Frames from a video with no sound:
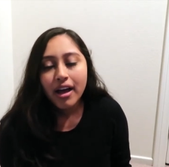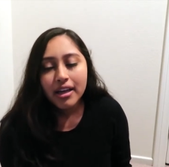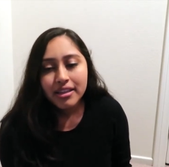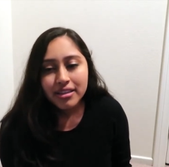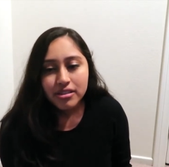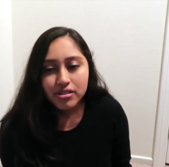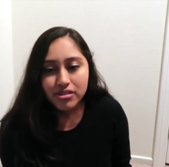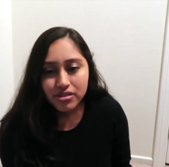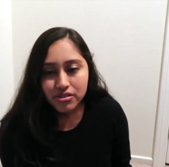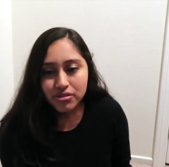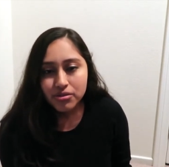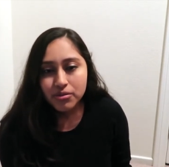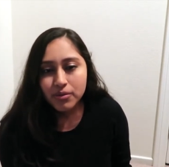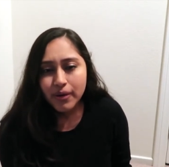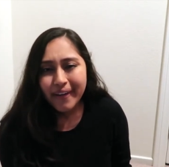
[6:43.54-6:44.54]
And then
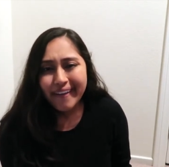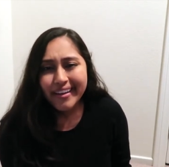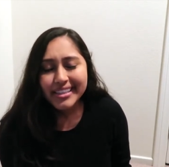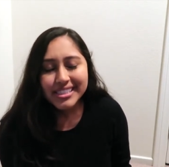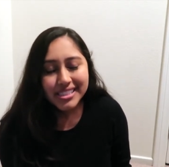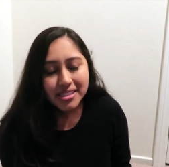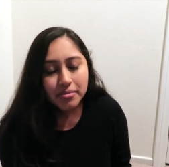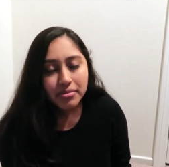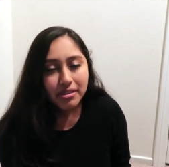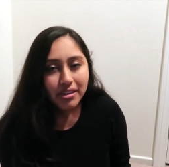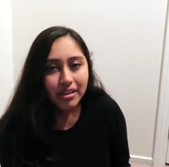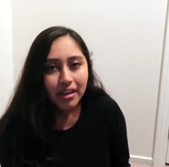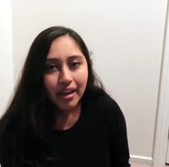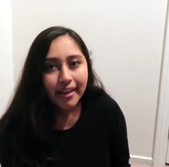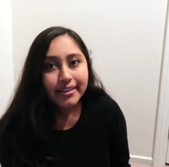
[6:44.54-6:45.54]
two, it's gonna
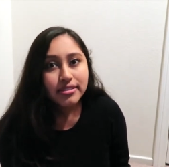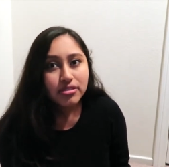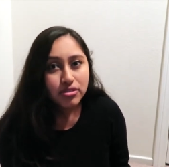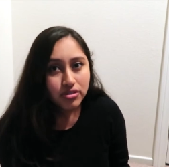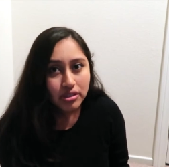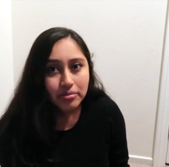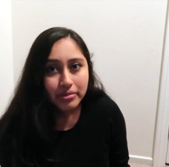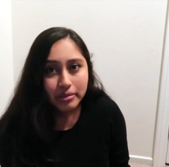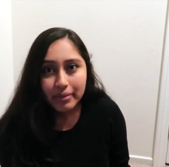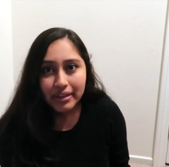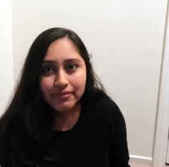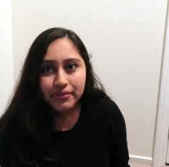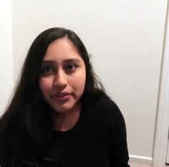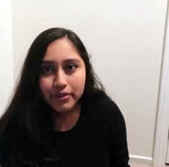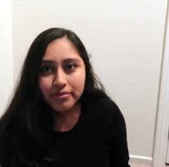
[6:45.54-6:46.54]
be extremely
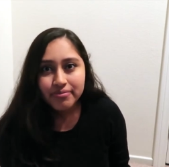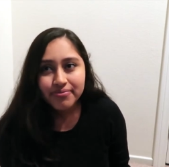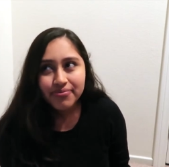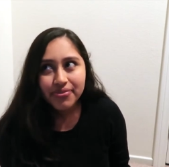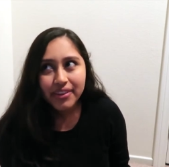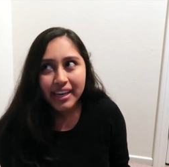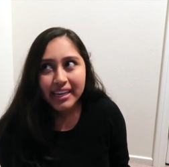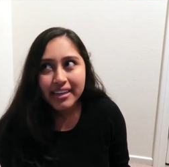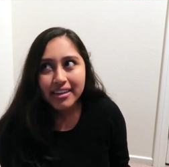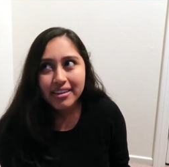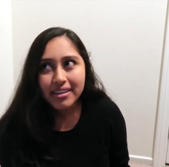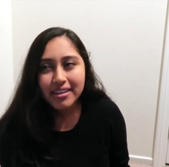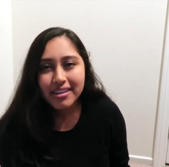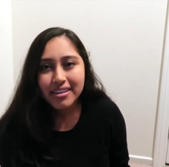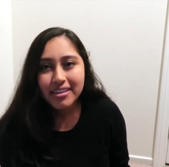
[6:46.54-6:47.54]
painful. Like,
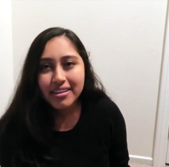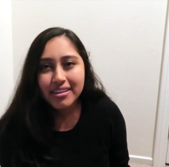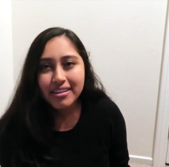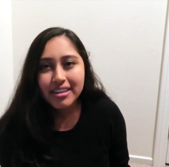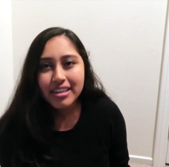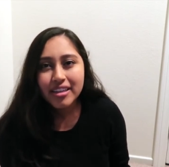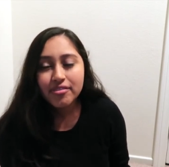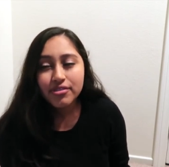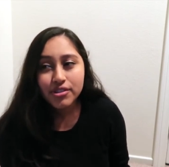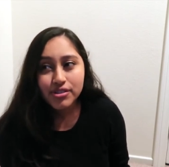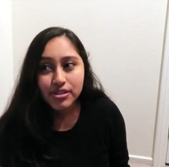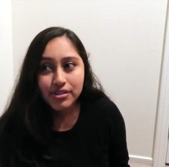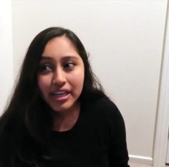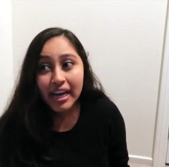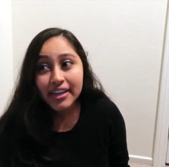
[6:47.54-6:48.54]
if you
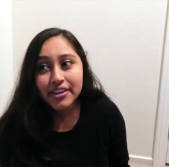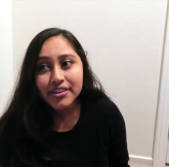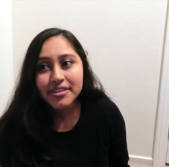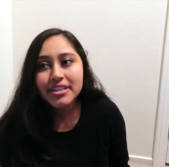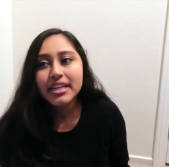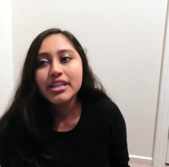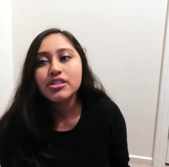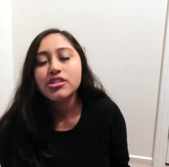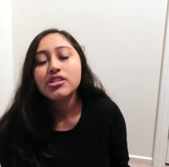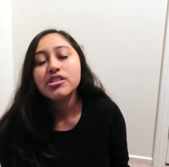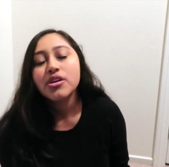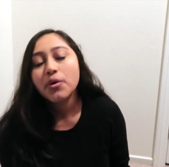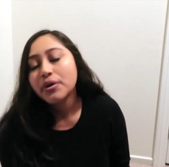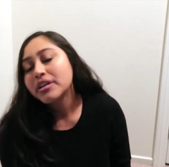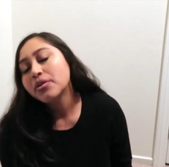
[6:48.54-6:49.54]
do that, you're gonna get
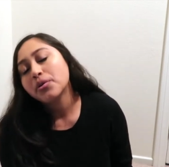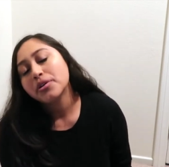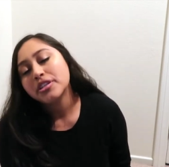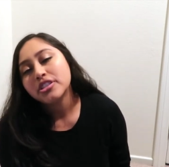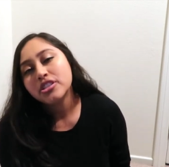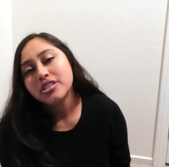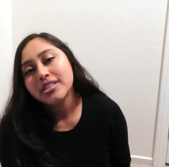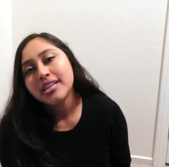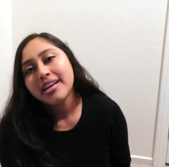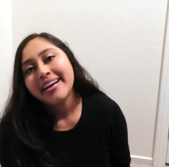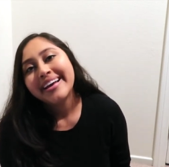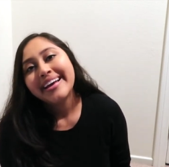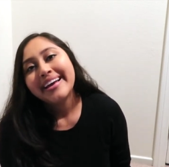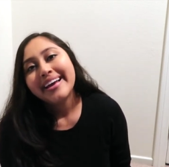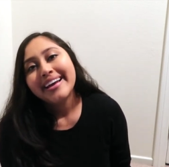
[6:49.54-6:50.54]
so engorged.
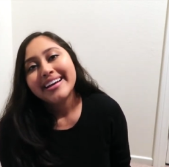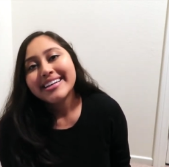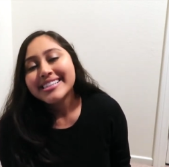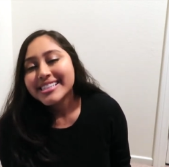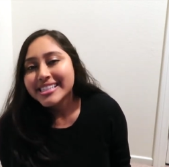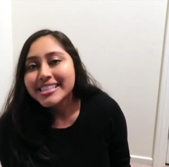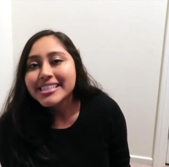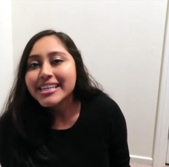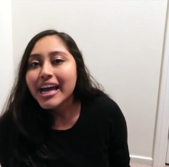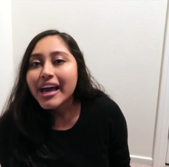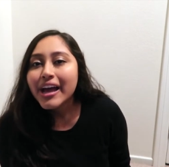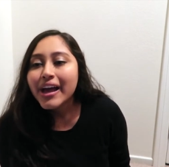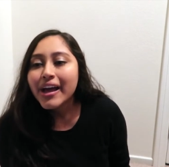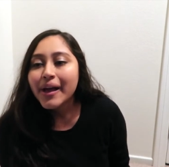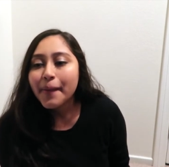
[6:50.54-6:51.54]
It's gonna
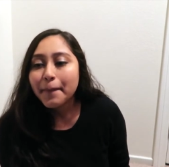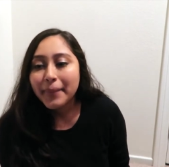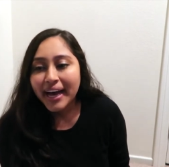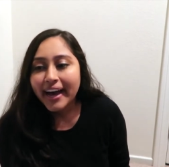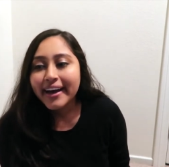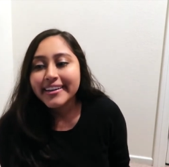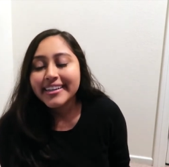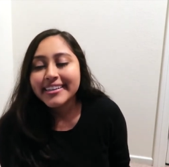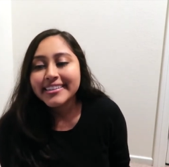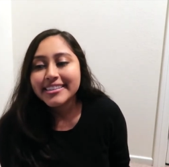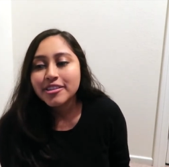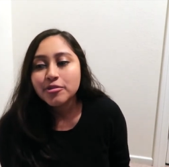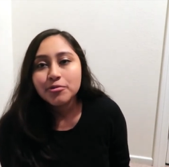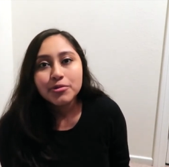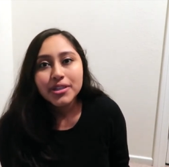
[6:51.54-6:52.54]
get bad, and
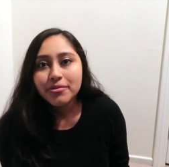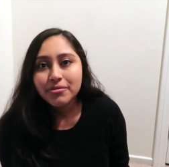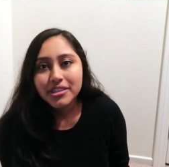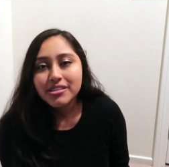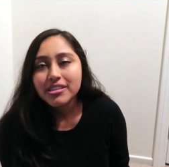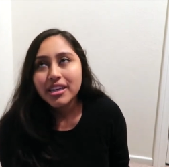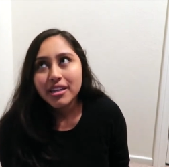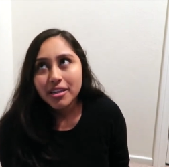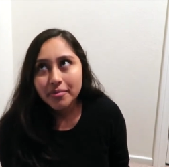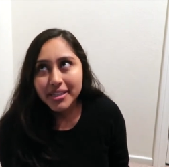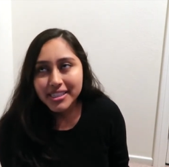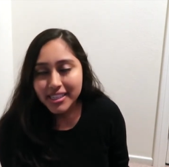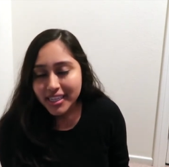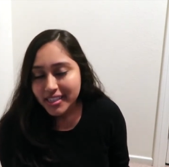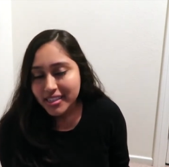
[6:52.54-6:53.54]
you can risk getting
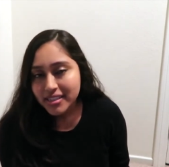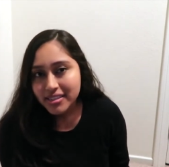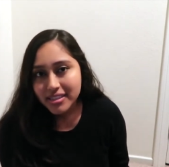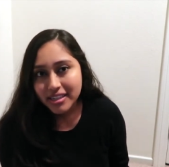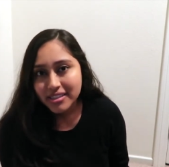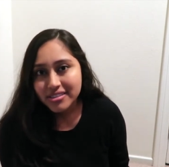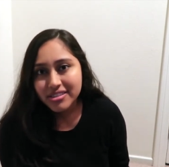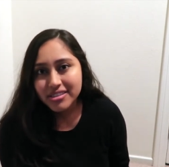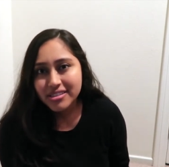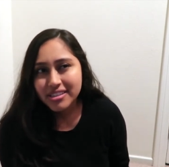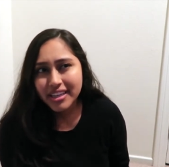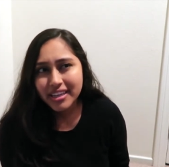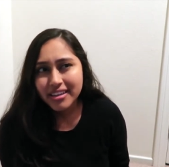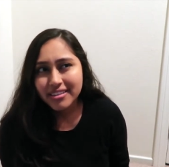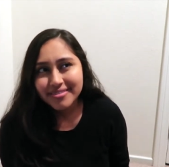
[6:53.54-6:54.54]
mastitis, and it's just
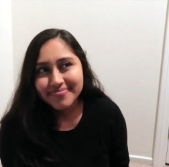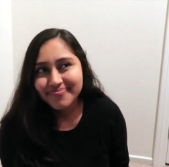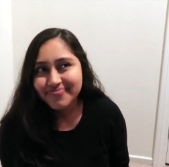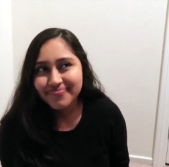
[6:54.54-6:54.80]
like